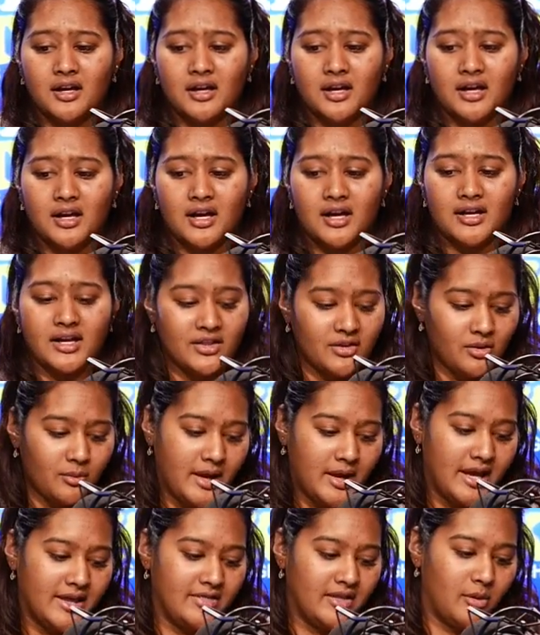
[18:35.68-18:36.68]
Another
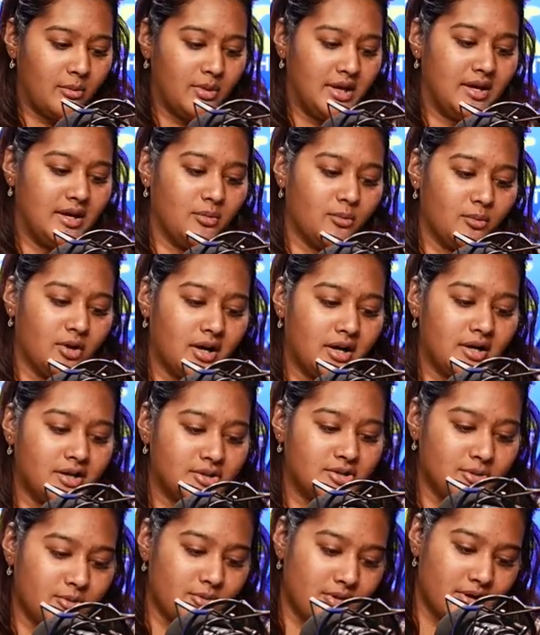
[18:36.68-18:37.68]
way that we can work
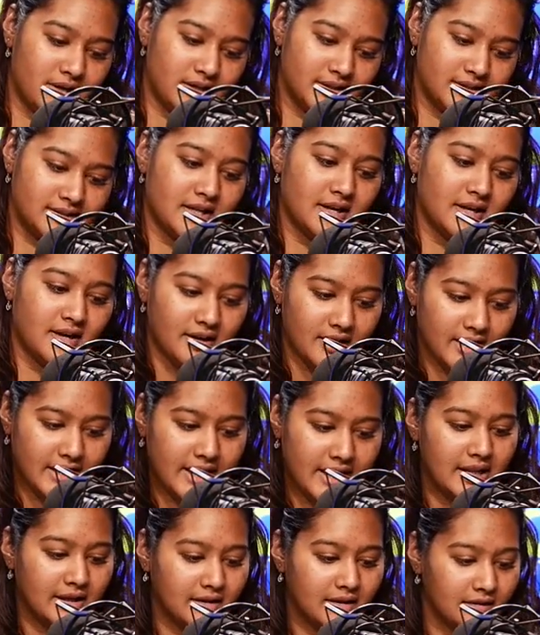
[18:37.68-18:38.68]
towards,
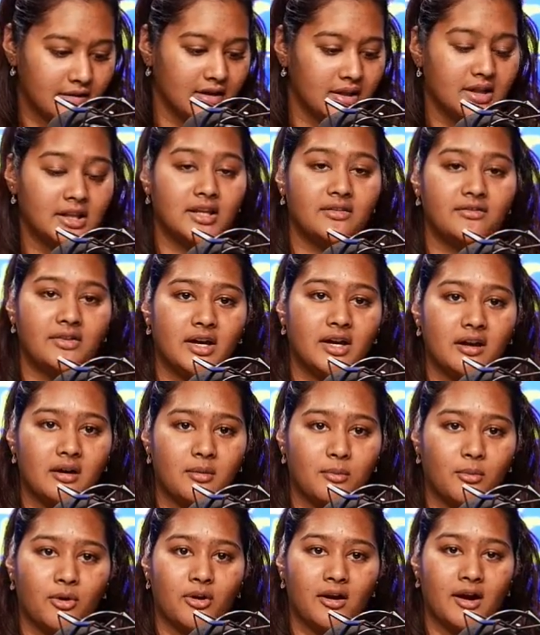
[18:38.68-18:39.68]
again, living a
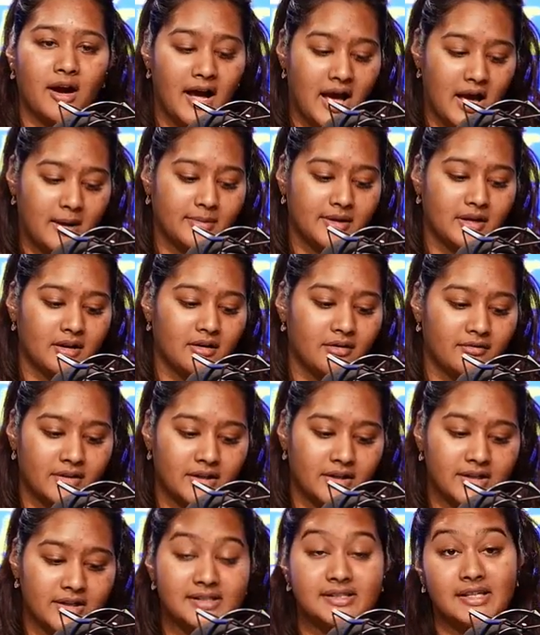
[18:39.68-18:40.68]
more happier and
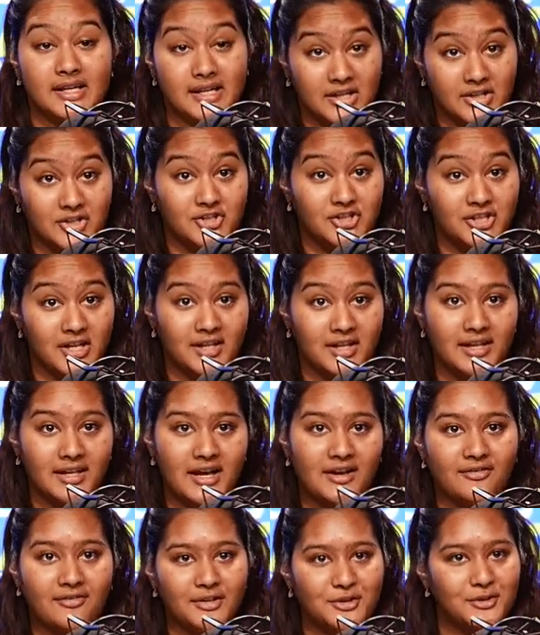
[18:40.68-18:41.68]
realistic and chill
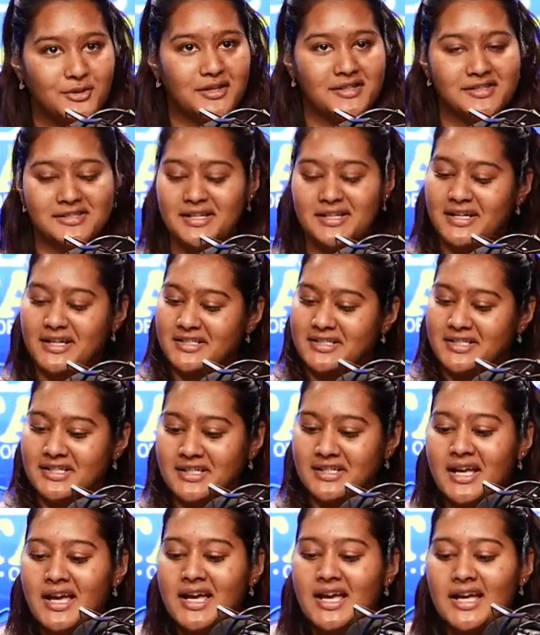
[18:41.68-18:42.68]
life in 2019
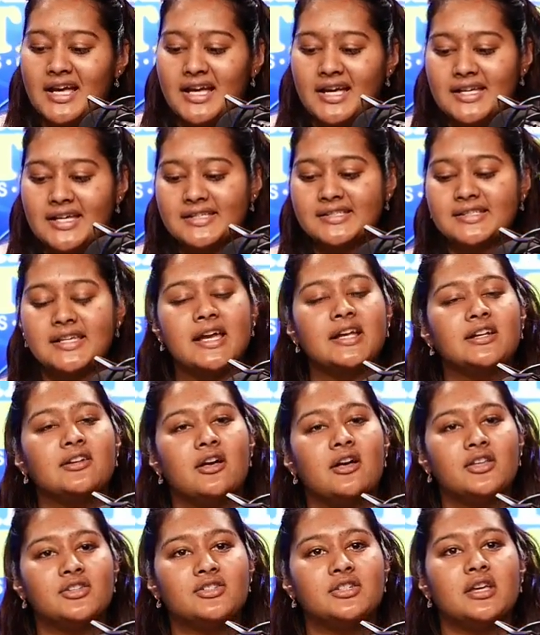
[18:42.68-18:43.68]
is
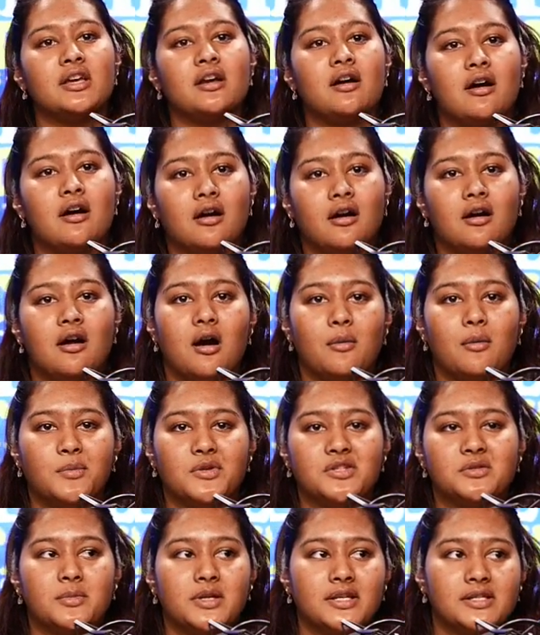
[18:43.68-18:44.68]
acknowledging our
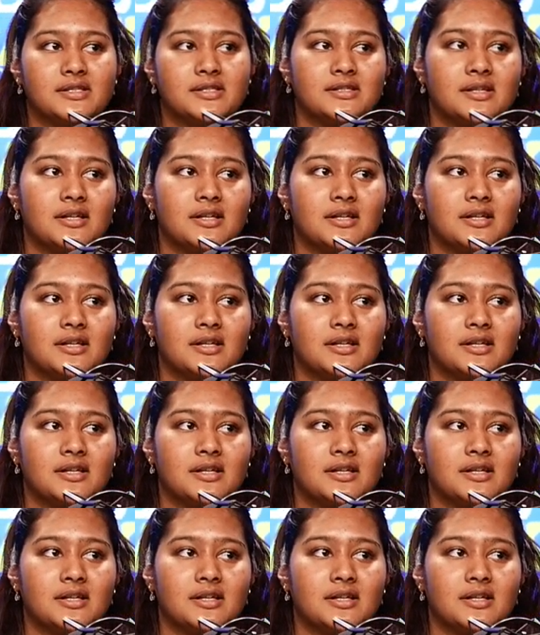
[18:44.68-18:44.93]
accomplishments.